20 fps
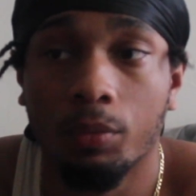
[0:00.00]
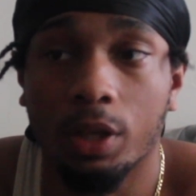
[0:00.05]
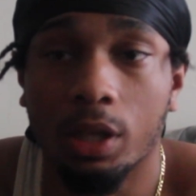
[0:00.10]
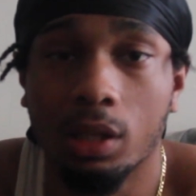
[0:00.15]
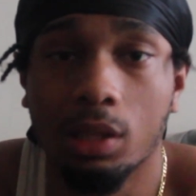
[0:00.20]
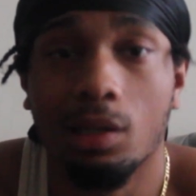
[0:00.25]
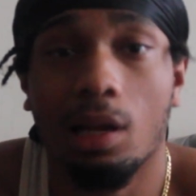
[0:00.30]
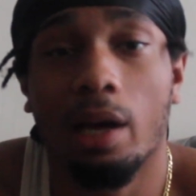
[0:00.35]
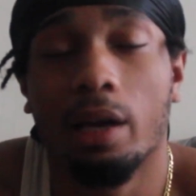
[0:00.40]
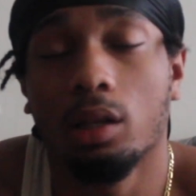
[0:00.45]

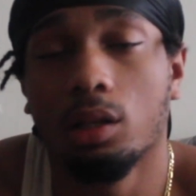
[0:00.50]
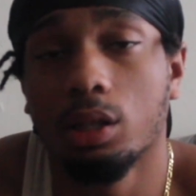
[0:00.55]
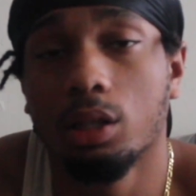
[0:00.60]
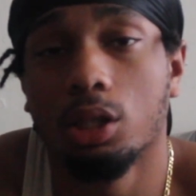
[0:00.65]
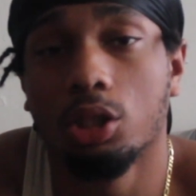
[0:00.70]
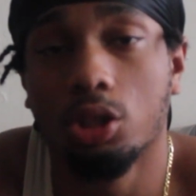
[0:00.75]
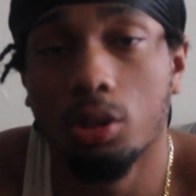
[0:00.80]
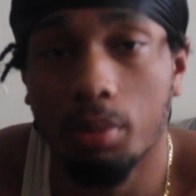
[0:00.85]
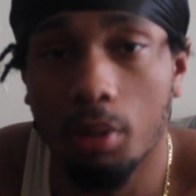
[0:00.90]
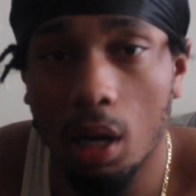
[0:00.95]
it's likely
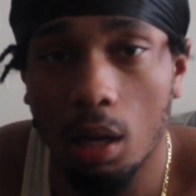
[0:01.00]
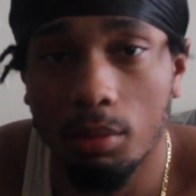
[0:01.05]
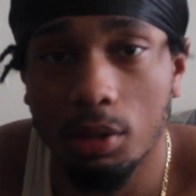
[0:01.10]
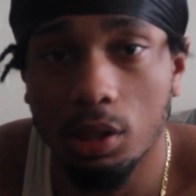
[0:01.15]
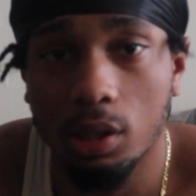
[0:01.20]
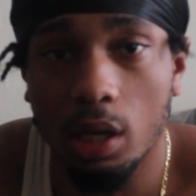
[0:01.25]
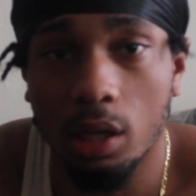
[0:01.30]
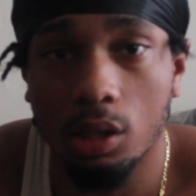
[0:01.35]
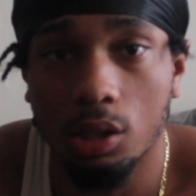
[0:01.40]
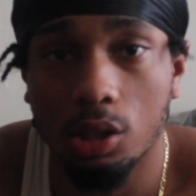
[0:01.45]
that you're probably
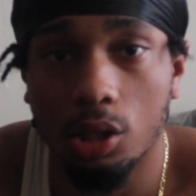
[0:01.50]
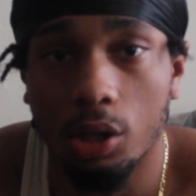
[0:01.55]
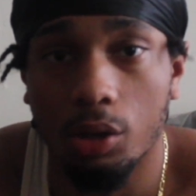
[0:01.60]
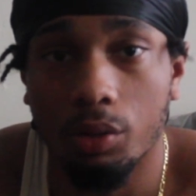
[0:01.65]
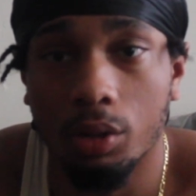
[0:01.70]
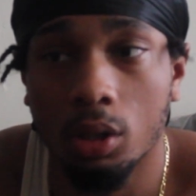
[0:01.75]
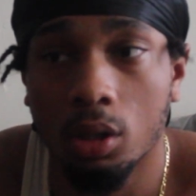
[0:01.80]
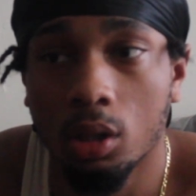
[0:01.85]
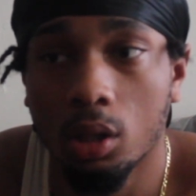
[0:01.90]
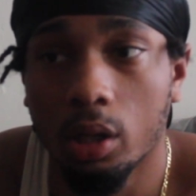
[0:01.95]

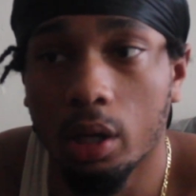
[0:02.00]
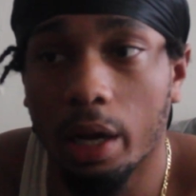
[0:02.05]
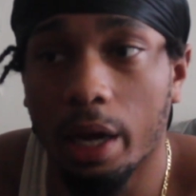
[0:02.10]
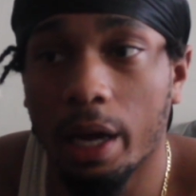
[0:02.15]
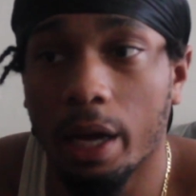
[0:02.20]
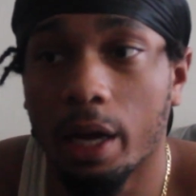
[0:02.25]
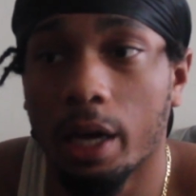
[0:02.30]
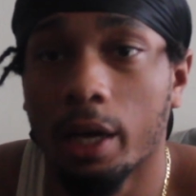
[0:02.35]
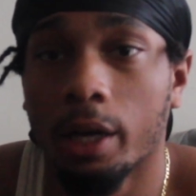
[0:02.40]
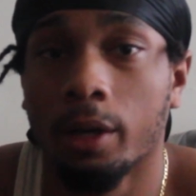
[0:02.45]
sedentary,
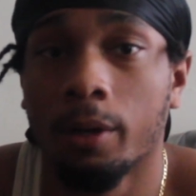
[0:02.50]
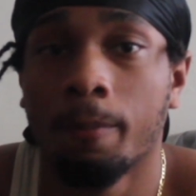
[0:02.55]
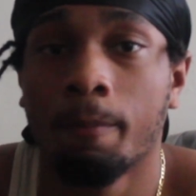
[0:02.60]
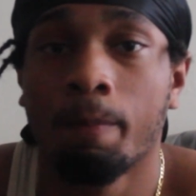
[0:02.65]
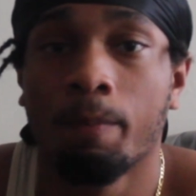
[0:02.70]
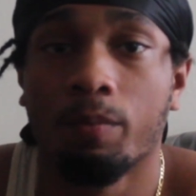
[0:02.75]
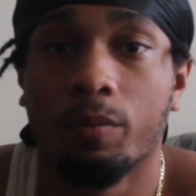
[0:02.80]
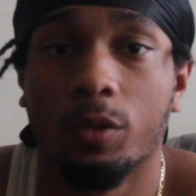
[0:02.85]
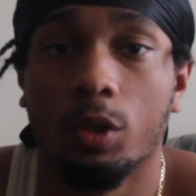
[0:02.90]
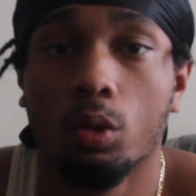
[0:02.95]
and
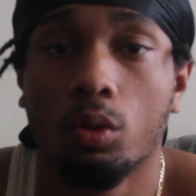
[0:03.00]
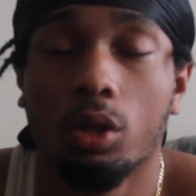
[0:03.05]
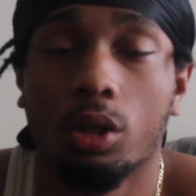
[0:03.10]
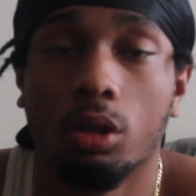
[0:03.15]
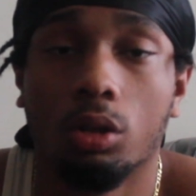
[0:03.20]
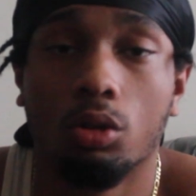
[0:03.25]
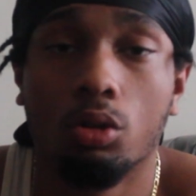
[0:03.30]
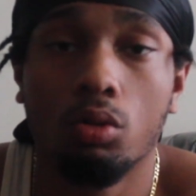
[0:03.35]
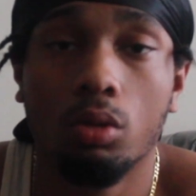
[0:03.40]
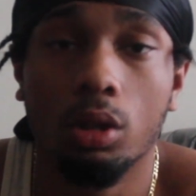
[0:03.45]
you
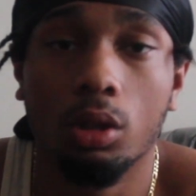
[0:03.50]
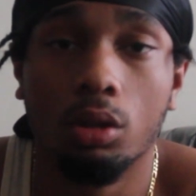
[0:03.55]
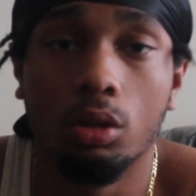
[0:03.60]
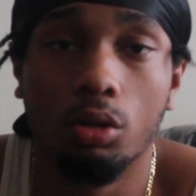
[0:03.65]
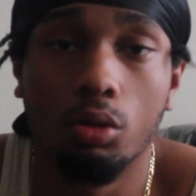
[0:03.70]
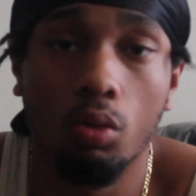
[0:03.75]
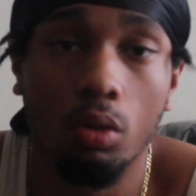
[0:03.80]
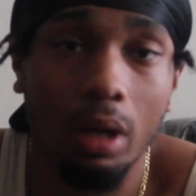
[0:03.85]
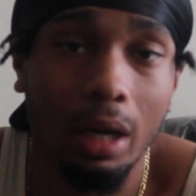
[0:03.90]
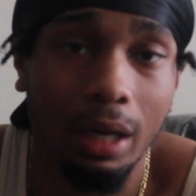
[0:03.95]
could
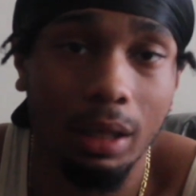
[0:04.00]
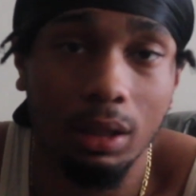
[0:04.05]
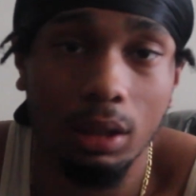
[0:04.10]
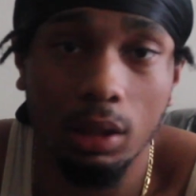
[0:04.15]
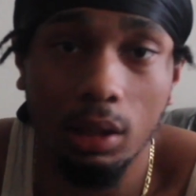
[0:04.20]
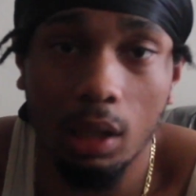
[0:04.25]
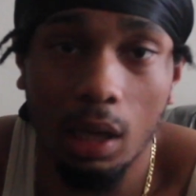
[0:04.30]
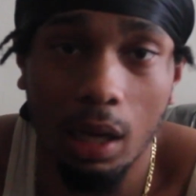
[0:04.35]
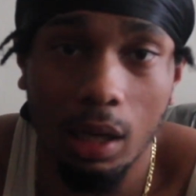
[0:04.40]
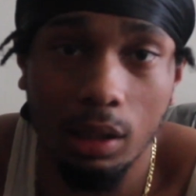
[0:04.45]
do an
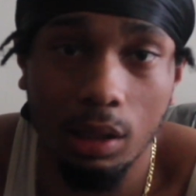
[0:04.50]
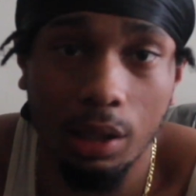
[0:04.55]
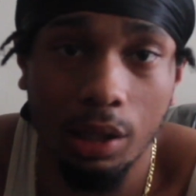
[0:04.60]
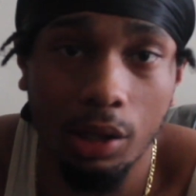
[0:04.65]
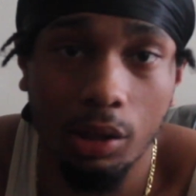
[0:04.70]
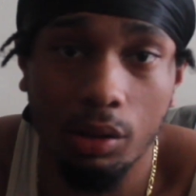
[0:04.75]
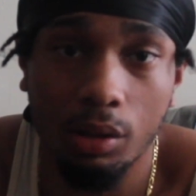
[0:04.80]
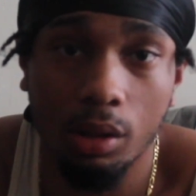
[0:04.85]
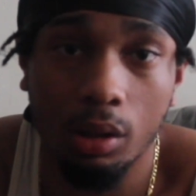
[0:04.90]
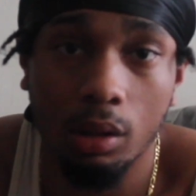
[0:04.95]
exercise
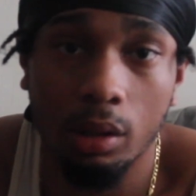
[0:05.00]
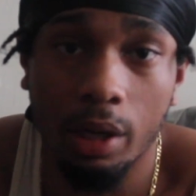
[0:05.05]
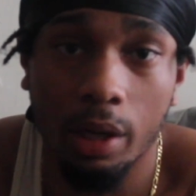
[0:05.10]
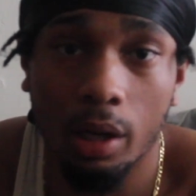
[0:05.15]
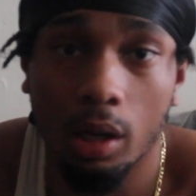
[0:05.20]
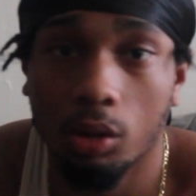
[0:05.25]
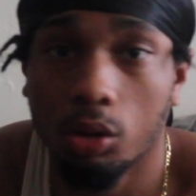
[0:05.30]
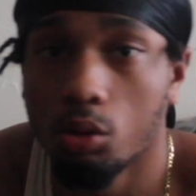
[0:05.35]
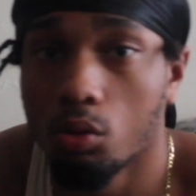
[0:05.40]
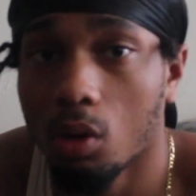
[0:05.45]
here and
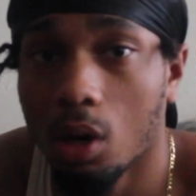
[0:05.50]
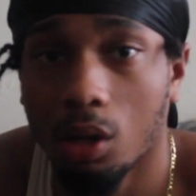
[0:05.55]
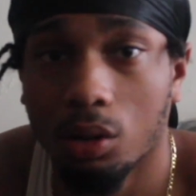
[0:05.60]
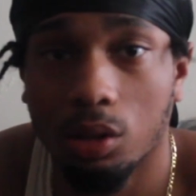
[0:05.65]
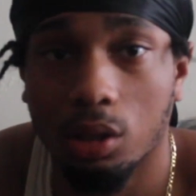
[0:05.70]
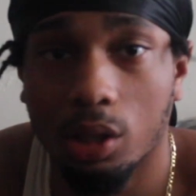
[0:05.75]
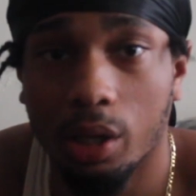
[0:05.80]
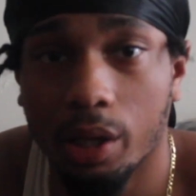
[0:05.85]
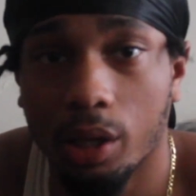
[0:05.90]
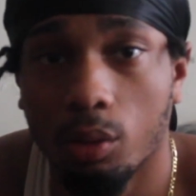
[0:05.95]
there throughout
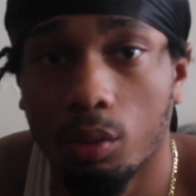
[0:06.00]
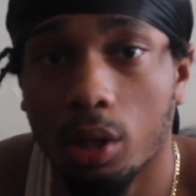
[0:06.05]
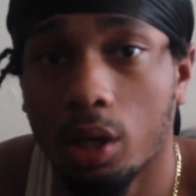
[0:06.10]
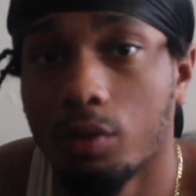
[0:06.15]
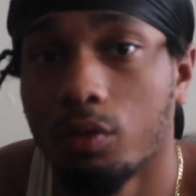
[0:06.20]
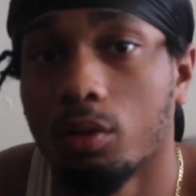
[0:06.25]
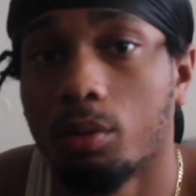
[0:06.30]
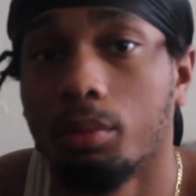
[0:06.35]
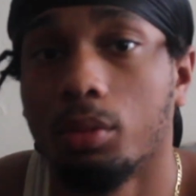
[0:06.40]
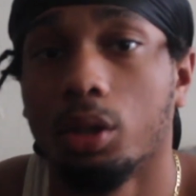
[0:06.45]
the day or
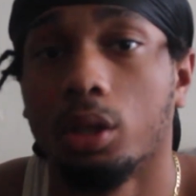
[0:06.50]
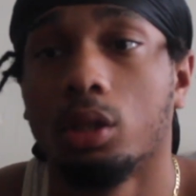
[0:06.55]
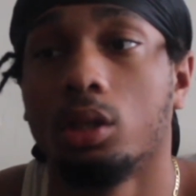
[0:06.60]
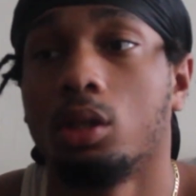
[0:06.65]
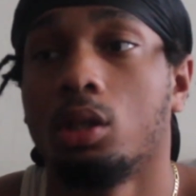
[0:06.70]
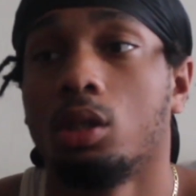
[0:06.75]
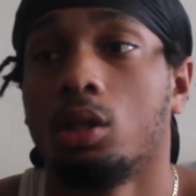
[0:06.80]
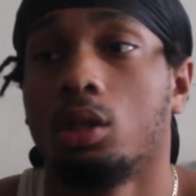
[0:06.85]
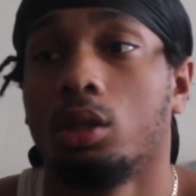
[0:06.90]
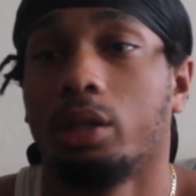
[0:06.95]
whatever, but
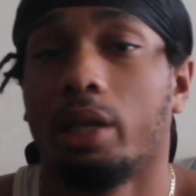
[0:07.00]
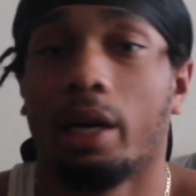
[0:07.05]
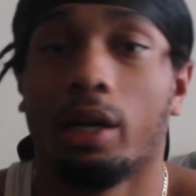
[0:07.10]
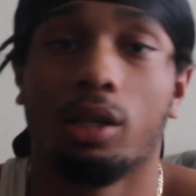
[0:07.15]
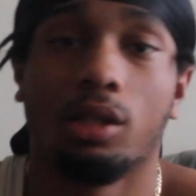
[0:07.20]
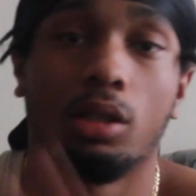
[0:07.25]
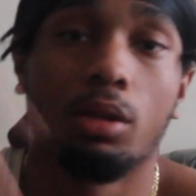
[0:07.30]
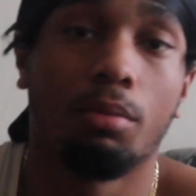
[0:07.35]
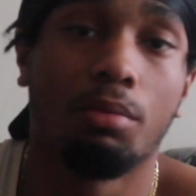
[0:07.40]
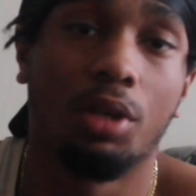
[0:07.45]
that
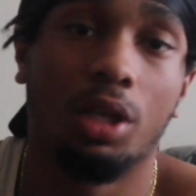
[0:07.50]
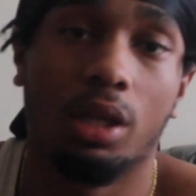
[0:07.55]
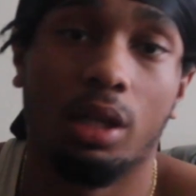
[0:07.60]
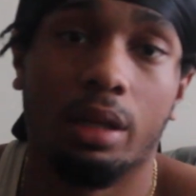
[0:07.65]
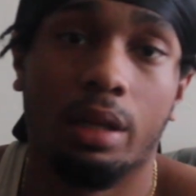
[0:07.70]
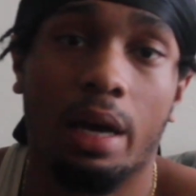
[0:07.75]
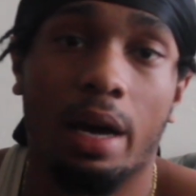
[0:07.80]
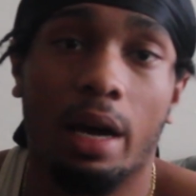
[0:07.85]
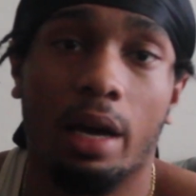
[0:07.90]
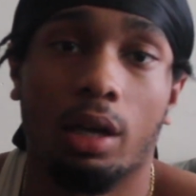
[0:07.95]
doesn't
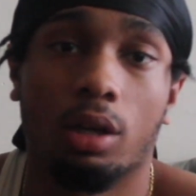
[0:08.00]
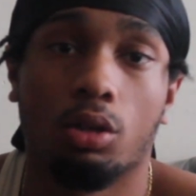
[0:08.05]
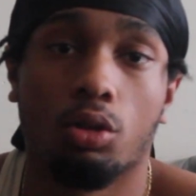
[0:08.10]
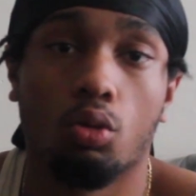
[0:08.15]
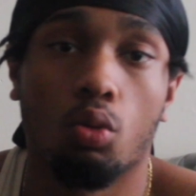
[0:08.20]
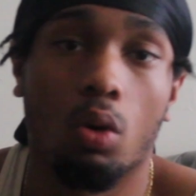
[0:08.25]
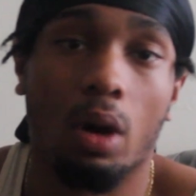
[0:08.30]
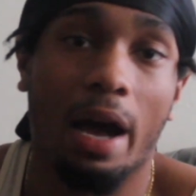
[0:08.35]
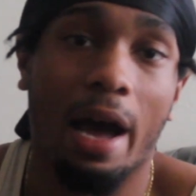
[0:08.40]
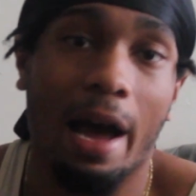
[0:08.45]
mean that
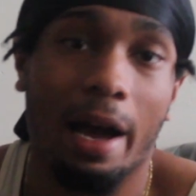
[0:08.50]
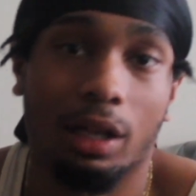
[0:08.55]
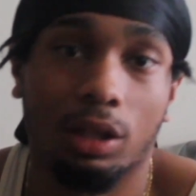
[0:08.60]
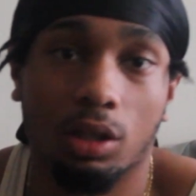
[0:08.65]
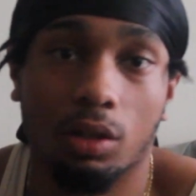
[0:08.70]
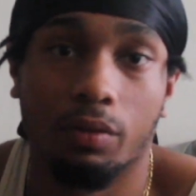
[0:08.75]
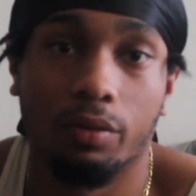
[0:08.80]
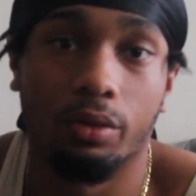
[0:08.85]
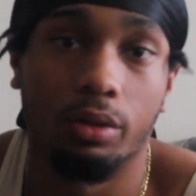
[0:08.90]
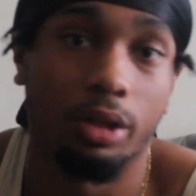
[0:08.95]
you were
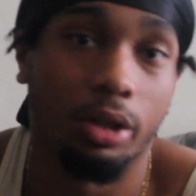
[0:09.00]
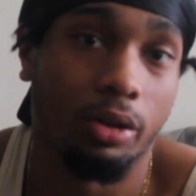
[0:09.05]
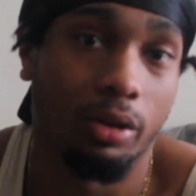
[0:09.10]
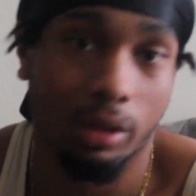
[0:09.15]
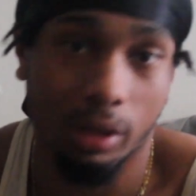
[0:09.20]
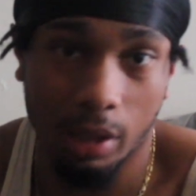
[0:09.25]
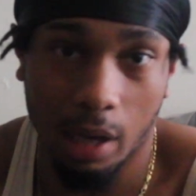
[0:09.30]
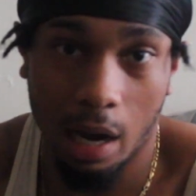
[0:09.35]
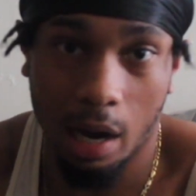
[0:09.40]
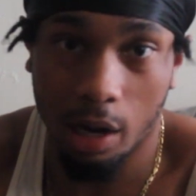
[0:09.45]
active the
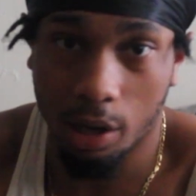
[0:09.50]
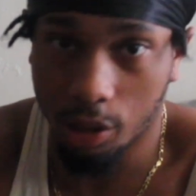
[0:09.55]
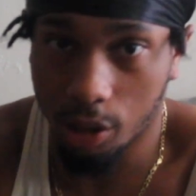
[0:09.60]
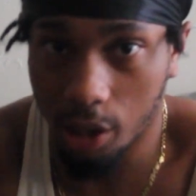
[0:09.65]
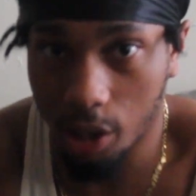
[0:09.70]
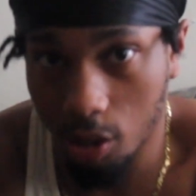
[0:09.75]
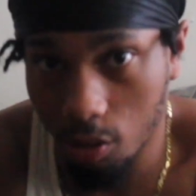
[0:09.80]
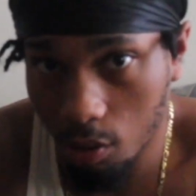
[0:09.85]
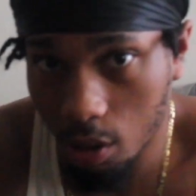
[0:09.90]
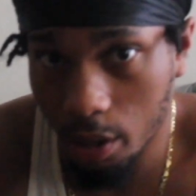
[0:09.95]
entire
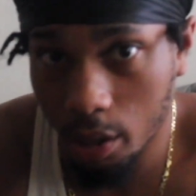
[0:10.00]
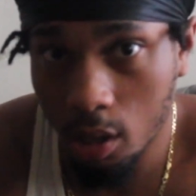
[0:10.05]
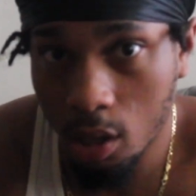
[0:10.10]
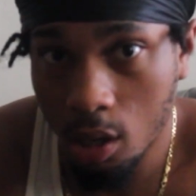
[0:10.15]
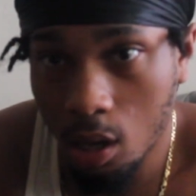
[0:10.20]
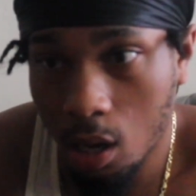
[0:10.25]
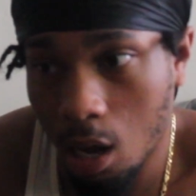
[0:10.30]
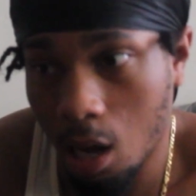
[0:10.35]
day, right?